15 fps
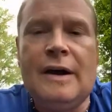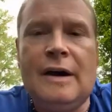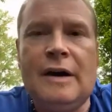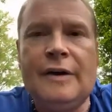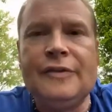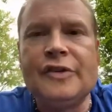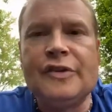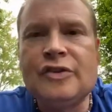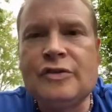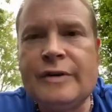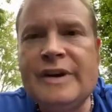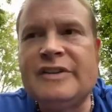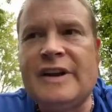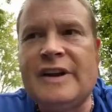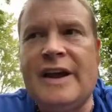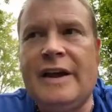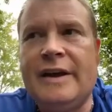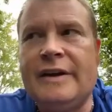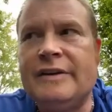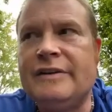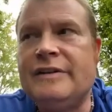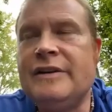on the streets
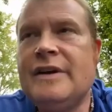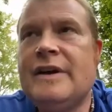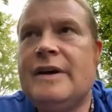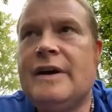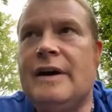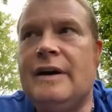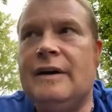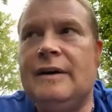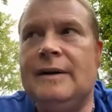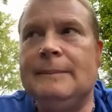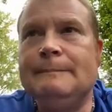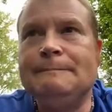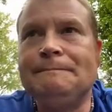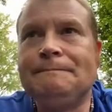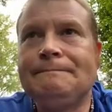and um,